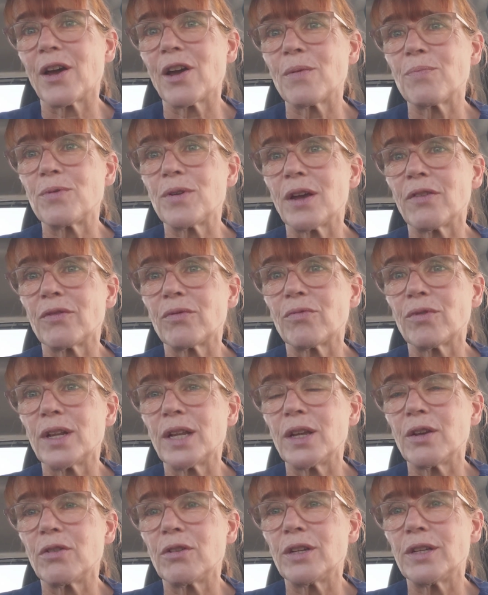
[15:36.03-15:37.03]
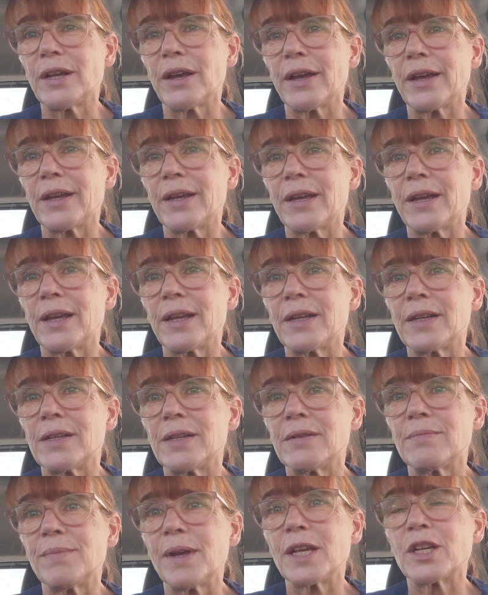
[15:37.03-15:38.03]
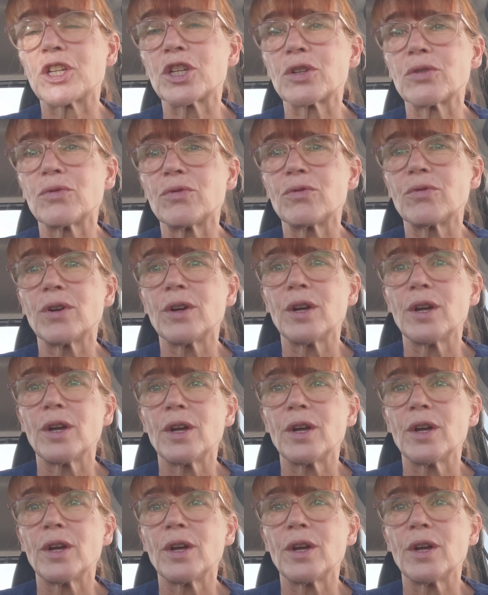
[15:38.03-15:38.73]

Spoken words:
hope you have a really good day, and make sure